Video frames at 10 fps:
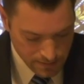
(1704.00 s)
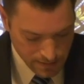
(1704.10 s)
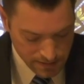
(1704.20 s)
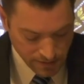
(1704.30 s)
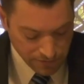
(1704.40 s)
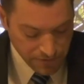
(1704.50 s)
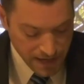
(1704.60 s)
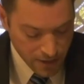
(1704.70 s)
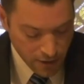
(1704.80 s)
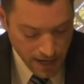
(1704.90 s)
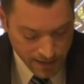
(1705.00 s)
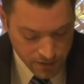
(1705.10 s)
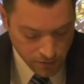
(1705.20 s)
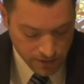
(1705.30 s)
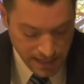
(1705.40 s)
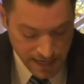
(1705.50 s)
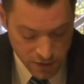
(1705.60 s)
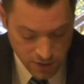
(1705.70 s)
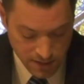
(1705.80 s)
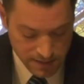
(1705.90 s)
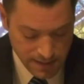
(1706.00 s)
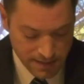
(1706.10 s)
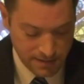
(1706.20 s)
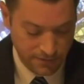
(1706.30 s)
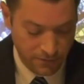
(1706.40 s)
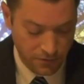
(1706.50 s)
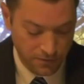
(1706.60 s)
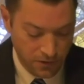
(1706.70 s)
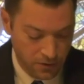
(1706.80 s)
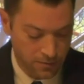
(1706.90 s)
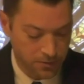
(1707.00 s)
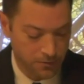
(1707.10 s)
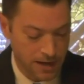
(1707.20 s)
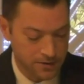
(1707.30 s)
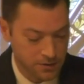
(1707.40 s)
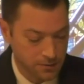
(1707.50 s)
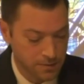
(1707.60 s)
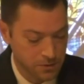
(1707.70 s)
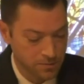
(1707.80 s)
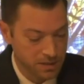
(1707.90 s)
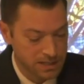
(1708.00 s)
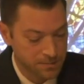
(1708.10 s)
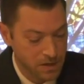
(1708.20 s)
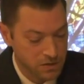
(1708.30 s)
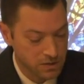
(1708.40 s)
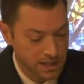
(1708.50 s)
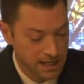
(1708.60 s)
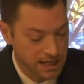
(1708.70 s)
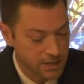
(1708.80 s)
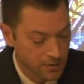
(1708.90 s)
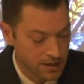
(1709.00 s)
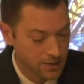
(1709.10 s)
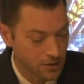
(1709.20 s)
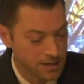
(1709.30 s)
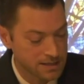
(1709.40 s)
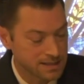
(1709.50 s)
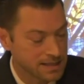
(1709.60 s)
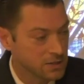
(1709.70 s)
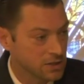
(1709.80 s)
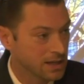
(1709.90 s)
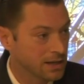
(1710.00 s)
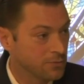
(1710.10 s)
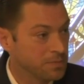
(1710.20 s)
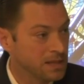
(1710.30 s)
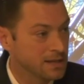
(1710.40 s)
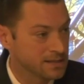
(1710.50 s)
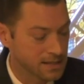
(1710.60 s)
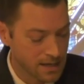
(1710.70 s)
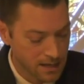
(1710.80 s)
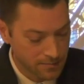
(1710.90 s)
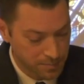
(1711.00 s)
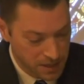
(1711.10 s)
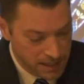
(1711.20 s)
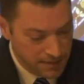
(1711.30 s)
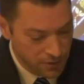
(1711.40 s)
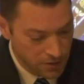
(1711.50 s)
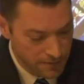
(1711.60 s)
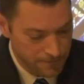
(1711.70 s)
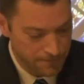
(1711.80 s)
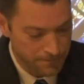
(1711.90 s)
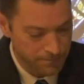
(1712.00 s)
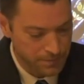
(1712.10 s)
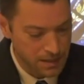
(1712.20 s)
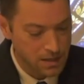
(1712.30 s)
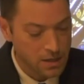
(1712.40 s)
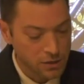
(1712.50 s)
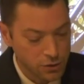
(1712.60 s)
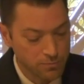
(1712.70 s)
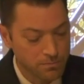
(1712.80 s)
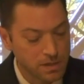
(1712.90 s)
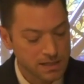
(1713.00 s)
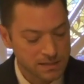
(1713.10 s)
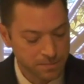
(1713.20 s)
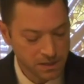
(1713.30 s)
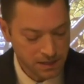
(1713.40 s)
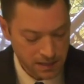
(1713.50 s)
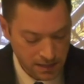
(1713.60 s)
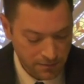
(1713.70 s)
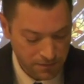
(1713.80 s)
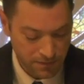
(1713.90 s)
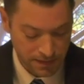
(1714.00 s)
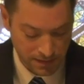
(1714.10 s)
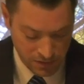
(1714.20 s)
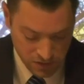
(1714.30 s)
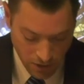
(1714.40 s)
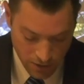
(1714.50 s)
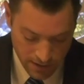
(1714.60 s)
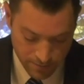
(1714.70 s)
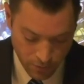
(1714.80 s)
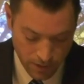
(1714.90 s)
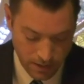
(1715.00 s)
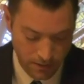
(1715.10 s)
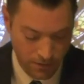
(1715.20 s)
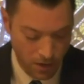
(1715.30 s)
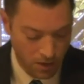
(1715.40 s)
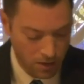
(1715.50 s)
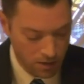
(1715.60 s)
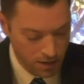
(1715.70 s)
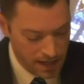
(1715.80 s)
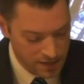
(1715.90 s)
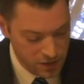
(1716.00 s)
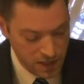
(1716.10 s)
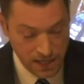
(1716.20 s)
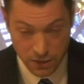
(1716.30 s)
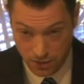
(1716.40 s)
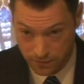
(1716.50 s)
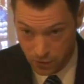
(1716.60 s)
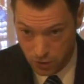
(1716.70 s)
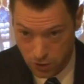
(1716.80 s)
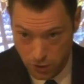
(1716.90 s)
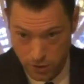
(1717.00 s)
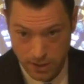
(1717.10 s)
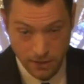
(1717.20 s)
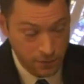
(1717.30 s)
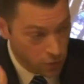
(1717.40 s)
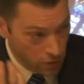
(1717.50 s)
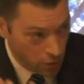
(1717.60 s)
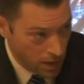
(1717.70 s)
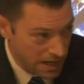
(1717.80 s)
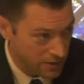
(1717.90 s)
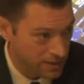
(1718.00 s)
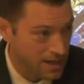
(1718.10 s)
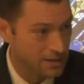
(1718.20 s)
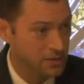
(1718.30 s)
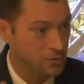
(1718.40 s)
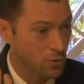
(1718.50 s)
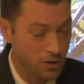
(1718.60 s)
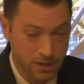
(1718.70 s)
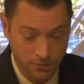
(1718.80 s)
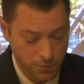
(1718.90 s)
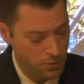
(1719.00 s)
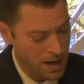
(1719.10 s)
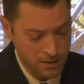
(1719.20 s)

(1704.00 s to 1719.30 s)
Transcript: is a fair exhortation and is affirmed throughout Scripture, but especially here in Christ's teaching. And it would be this Believer, you must believe that the starting point of all education, of your learning, of your acquiring knowledge, walking through, uh,